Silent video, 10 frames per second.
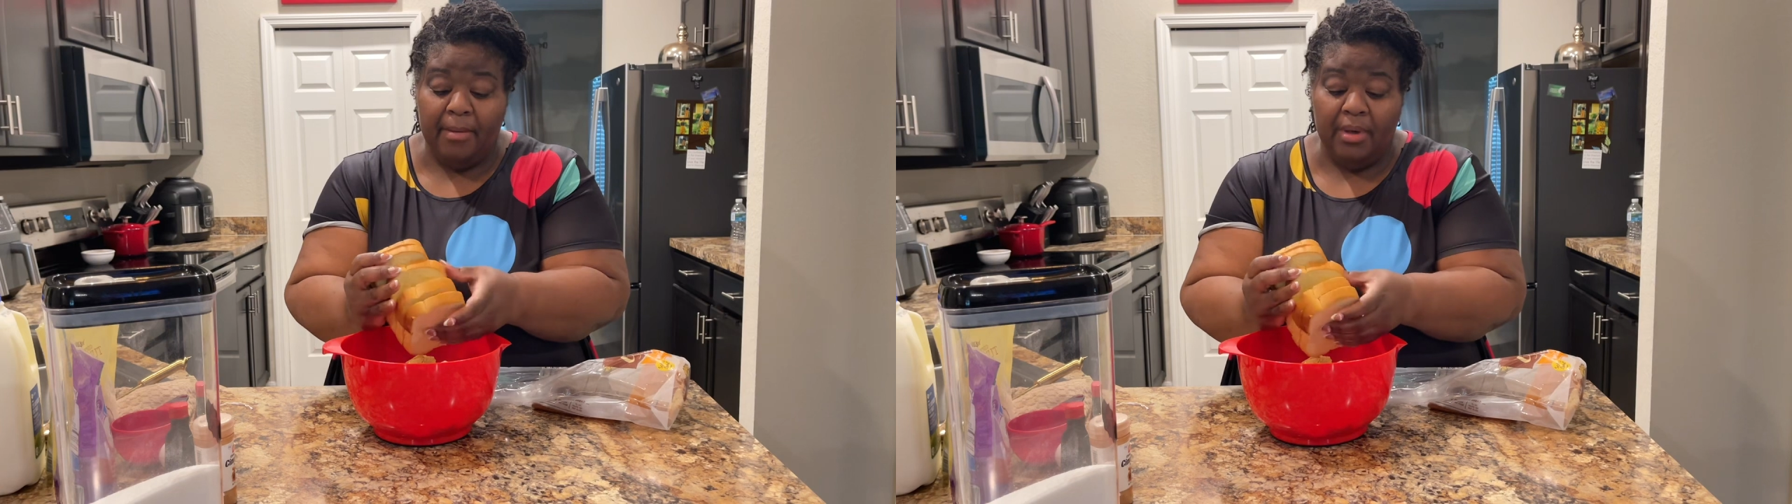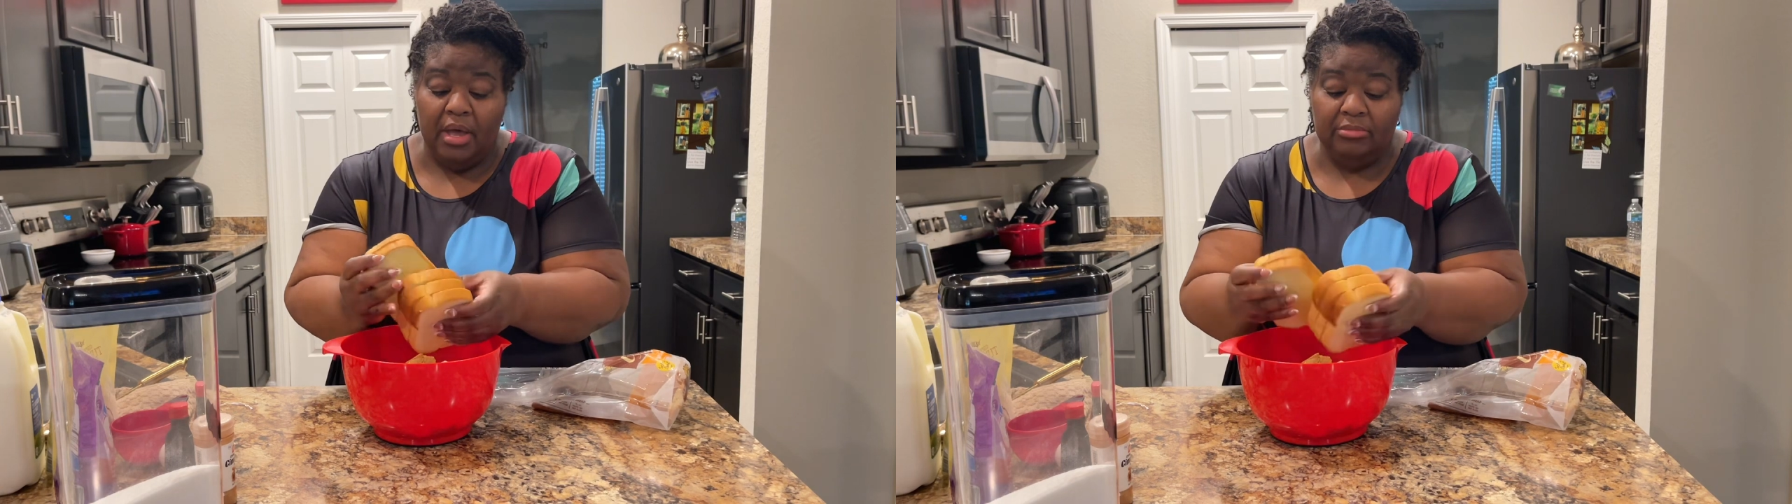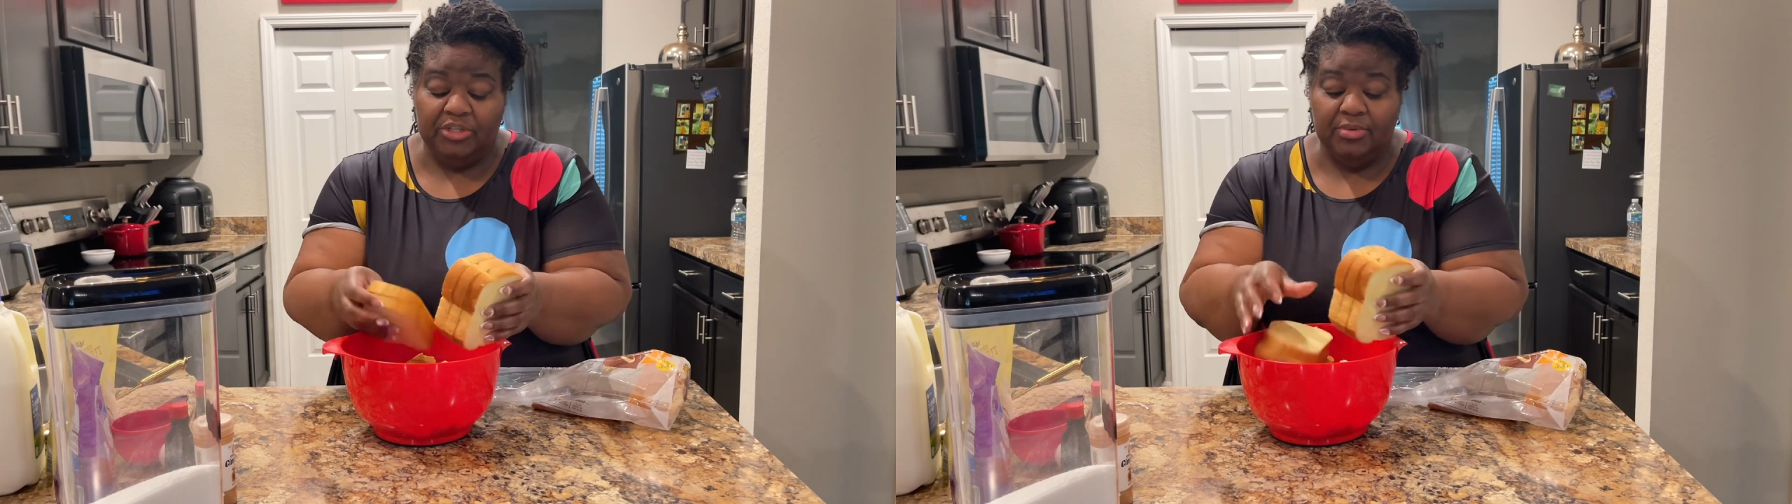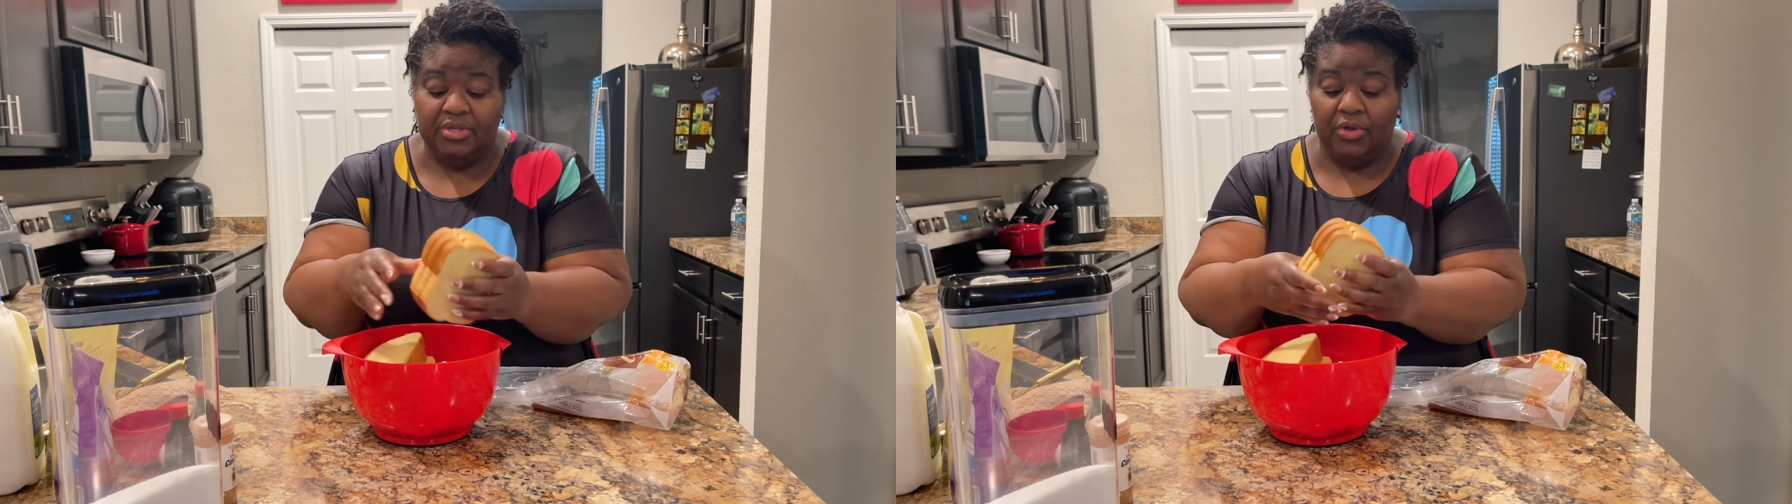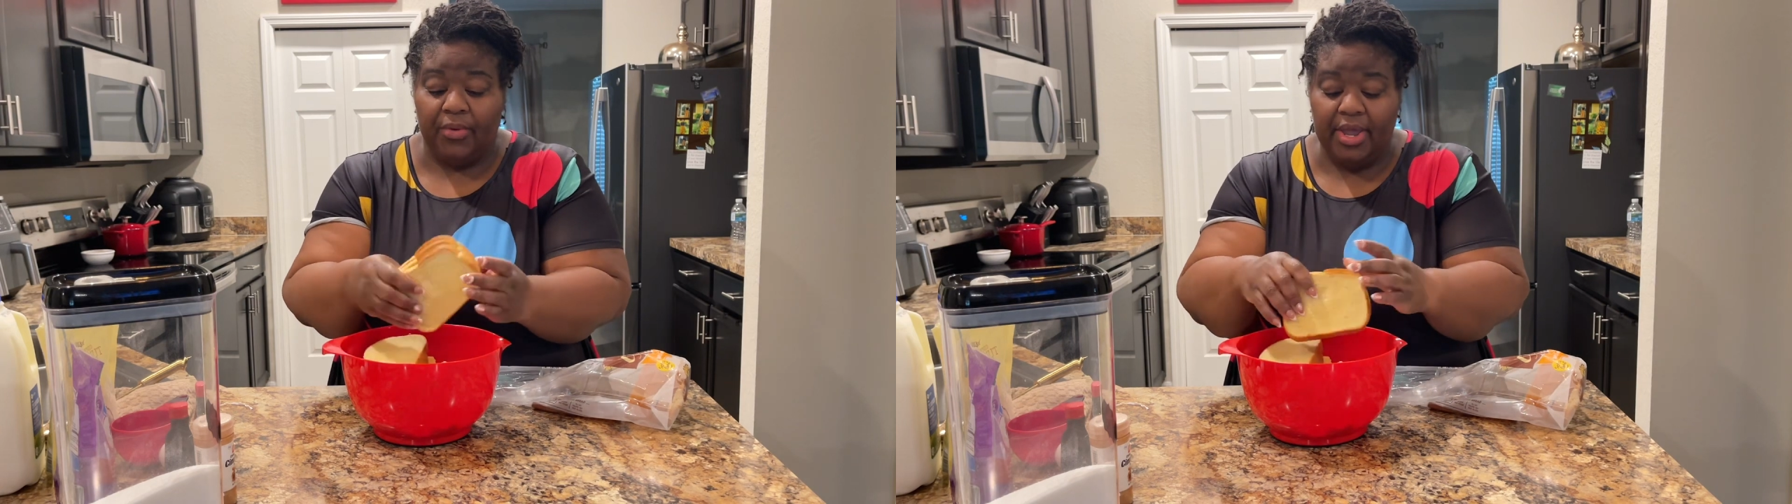mom, she was a
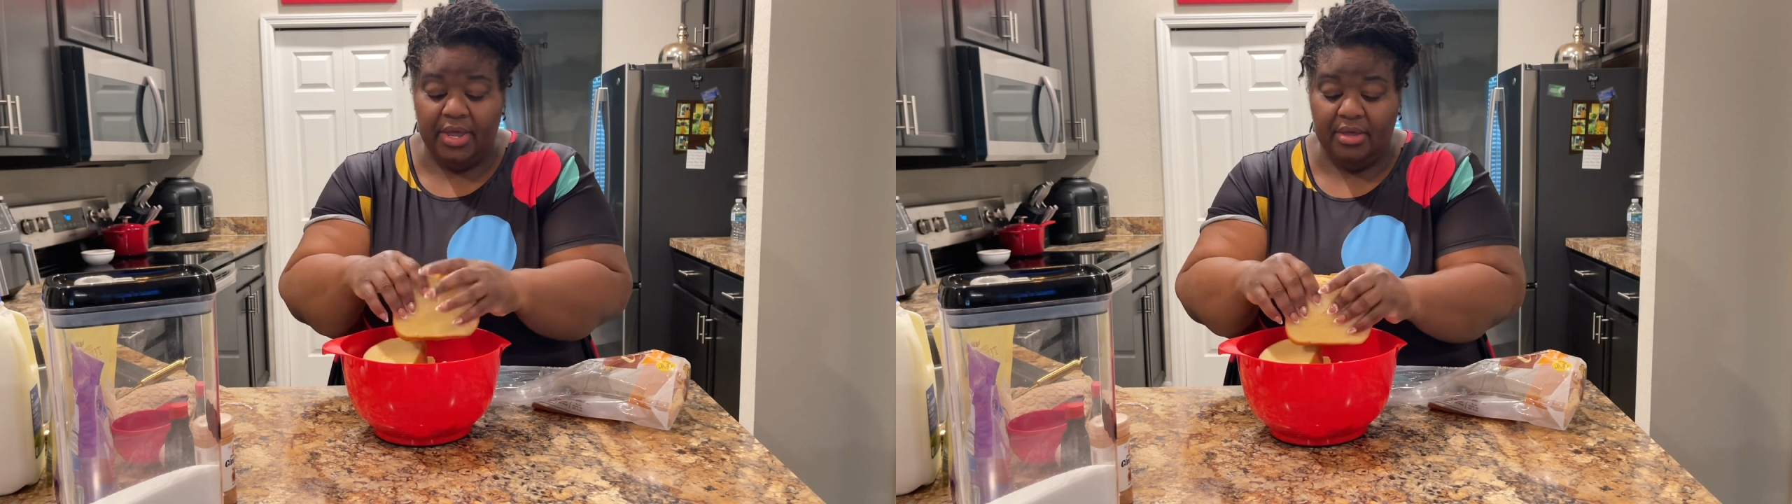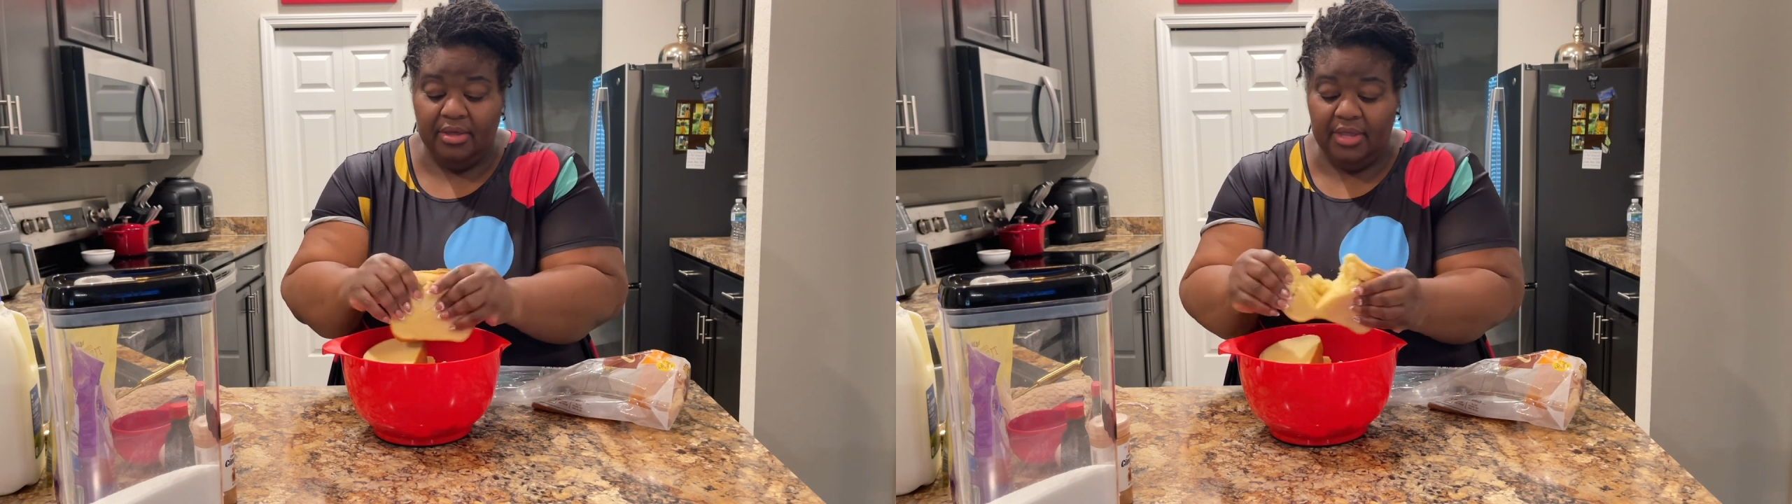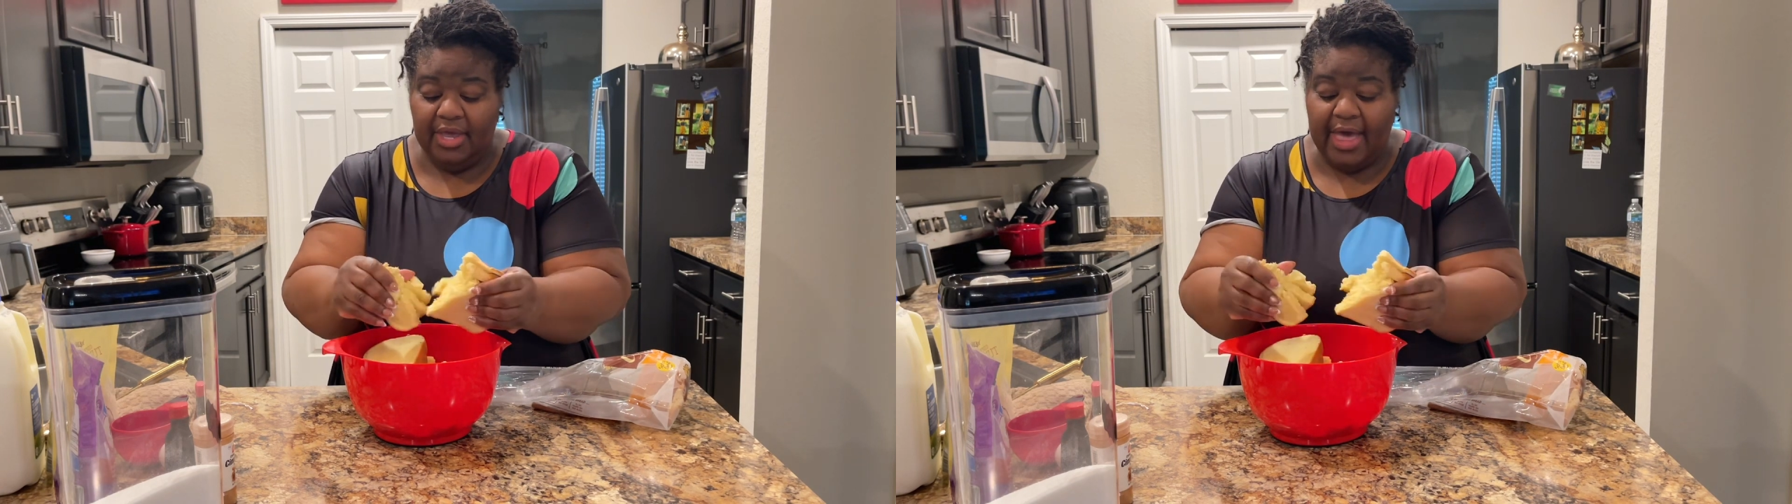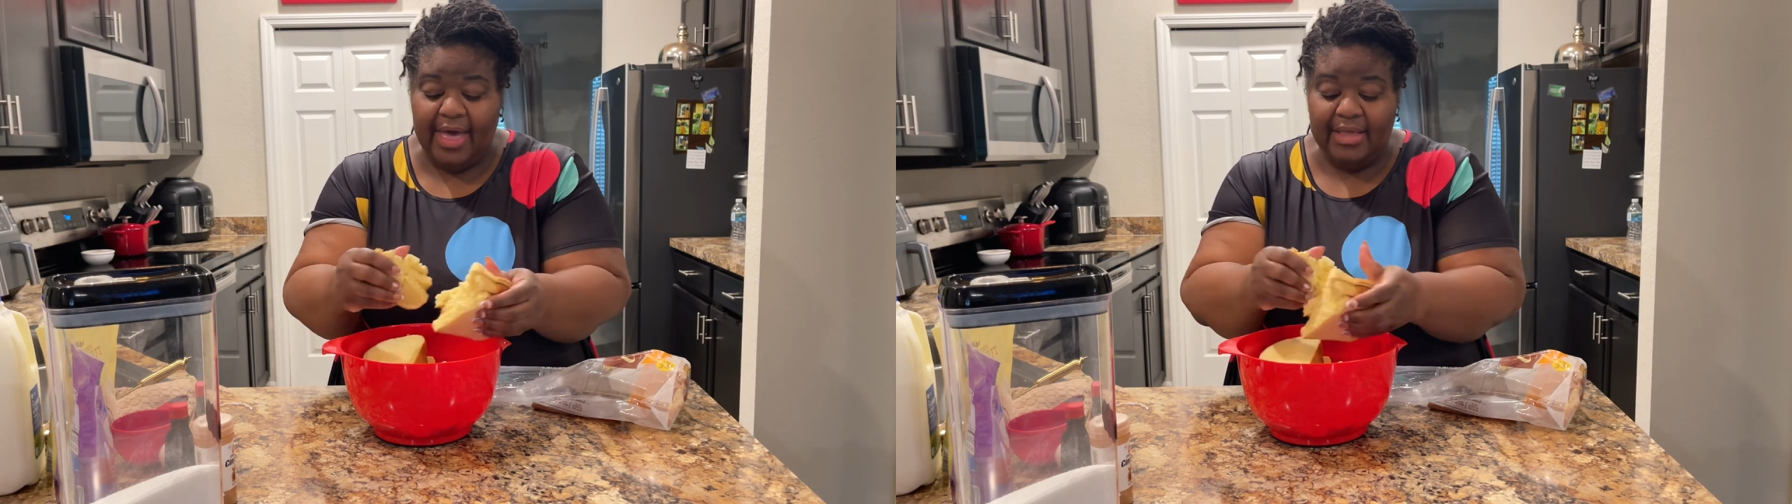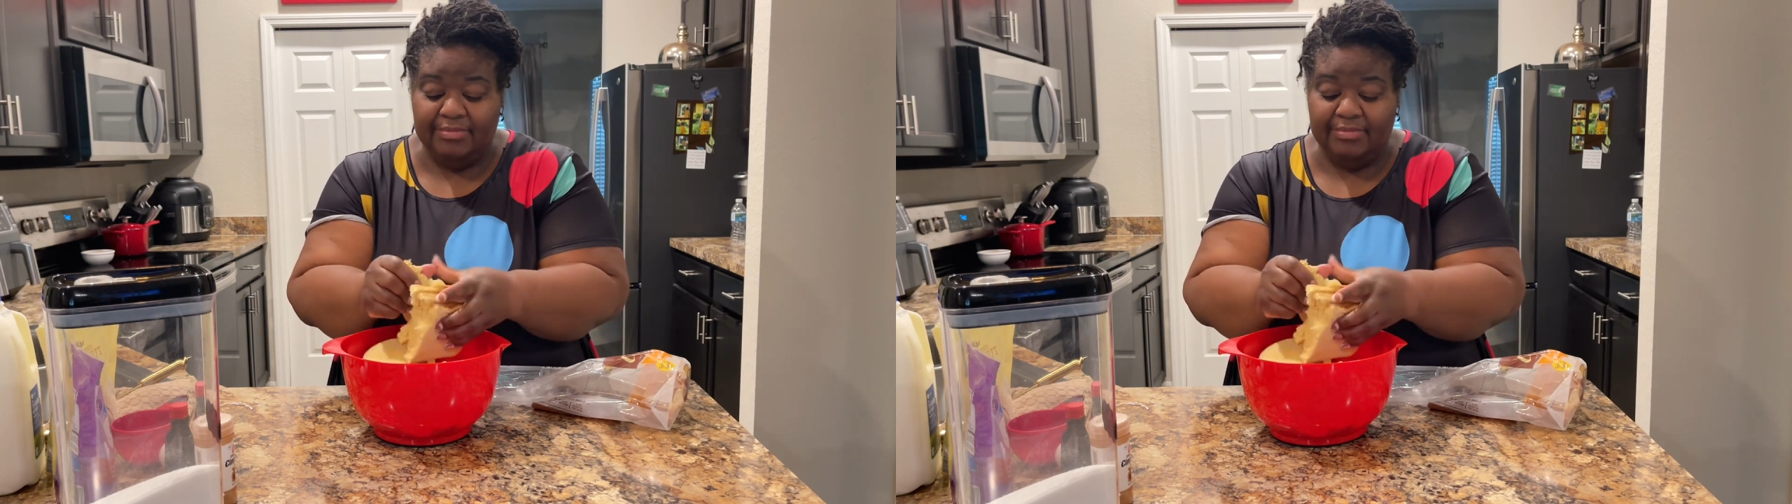great cook, you guys,